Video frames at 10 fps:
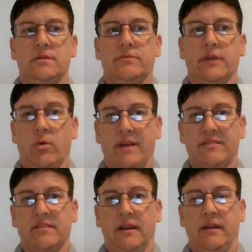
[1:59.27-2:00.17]

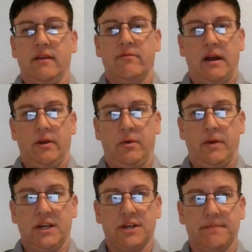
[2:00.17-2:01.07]
requesting the
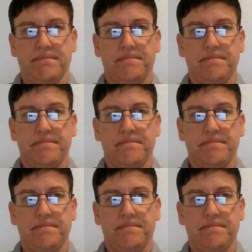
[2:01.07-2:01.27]
evaluation.